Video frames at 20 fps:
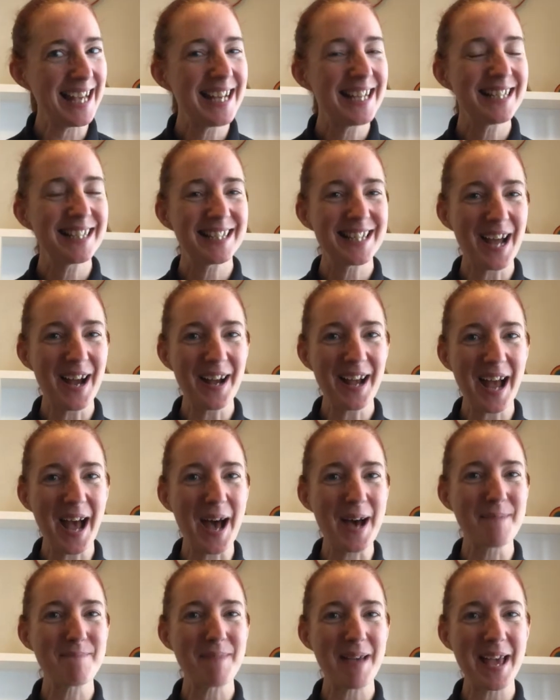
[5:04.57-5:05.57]
stung
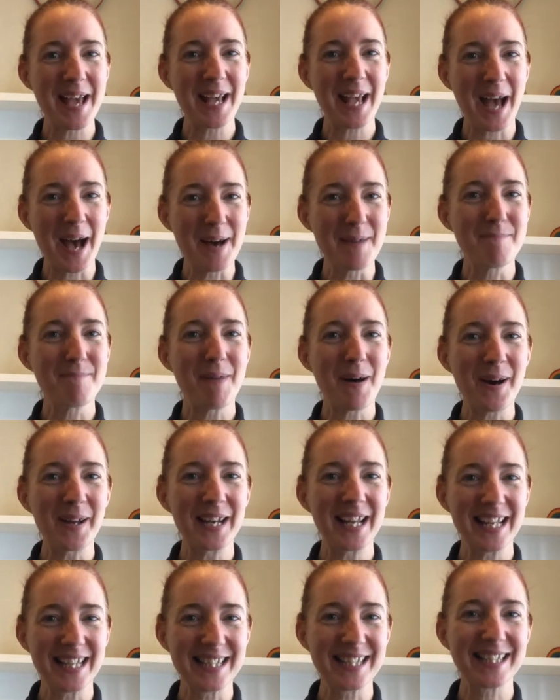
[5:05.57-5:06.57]
a pig upon
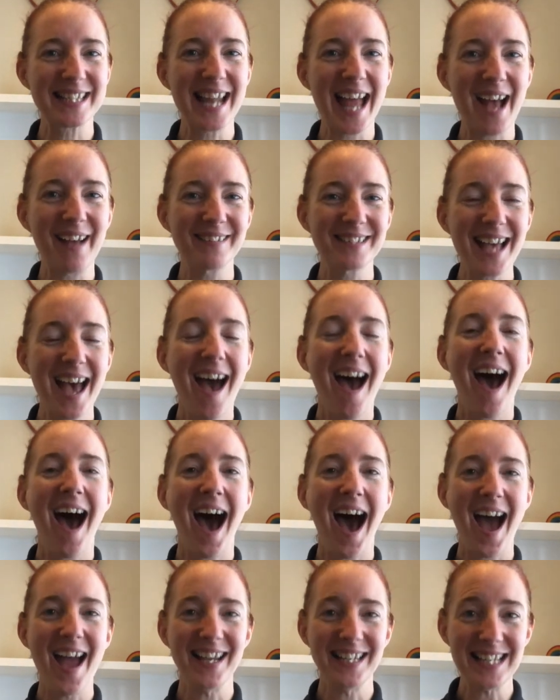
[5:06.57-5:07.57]
his snout,
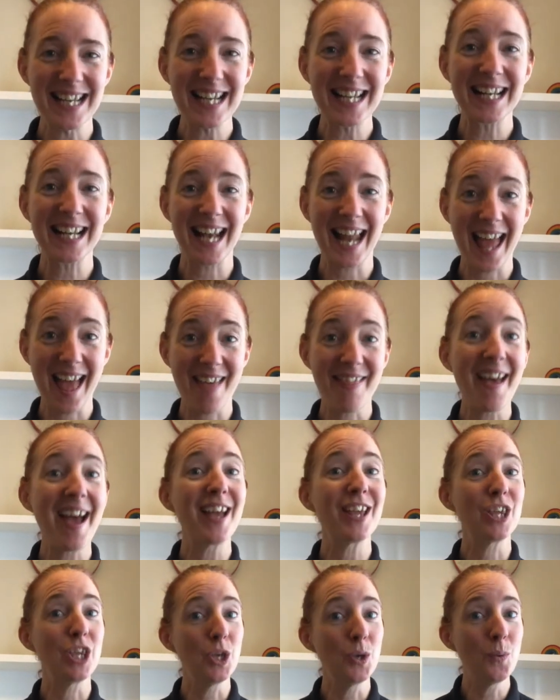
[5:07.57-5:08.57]
I declare
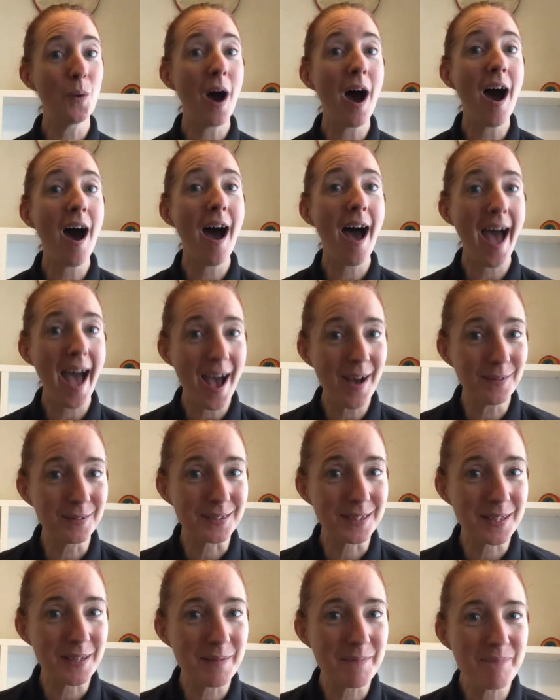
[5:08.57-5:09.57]
that you are
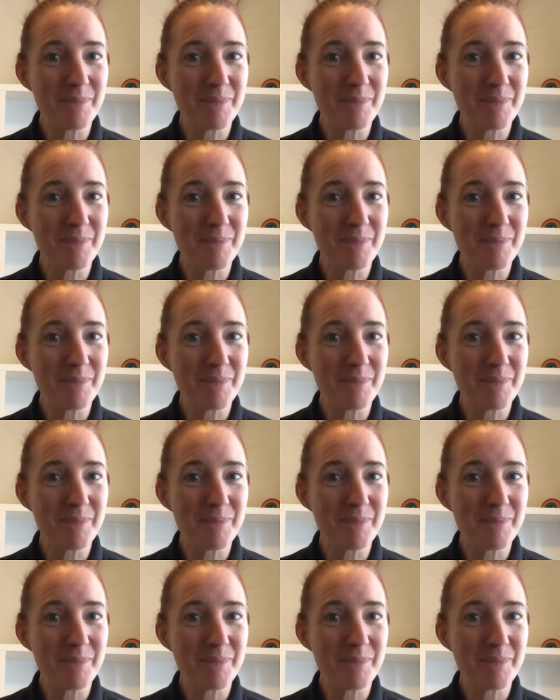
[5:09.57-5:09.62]
out.